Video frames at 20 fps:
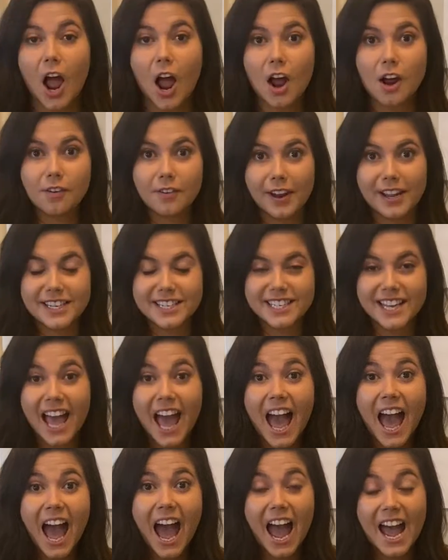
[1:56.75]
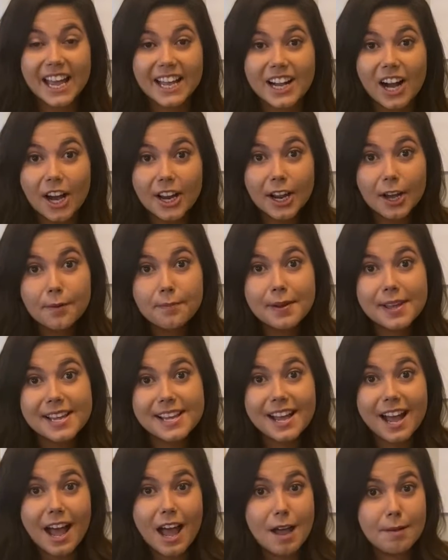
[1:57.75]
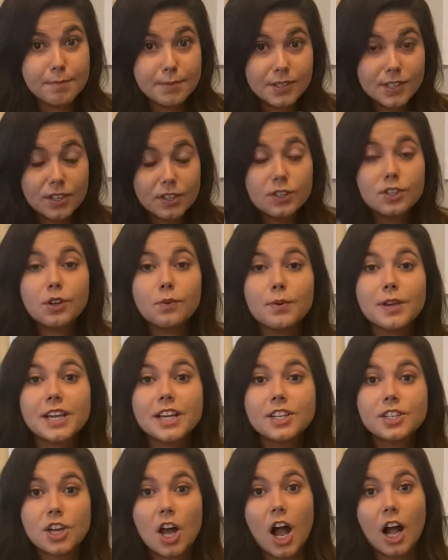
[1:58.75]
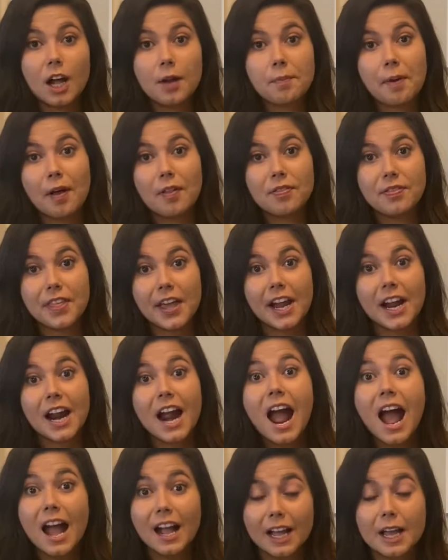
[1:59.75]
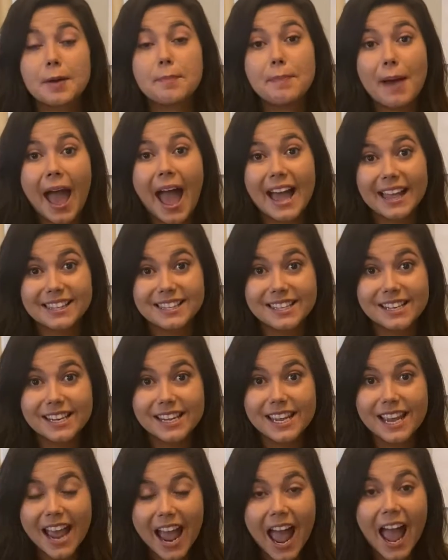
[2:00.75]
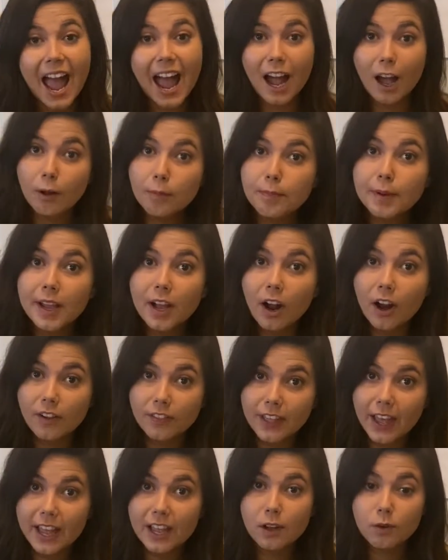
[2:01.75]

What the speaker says: All right, I got out my cups so we could talk about their capacity. How big are they?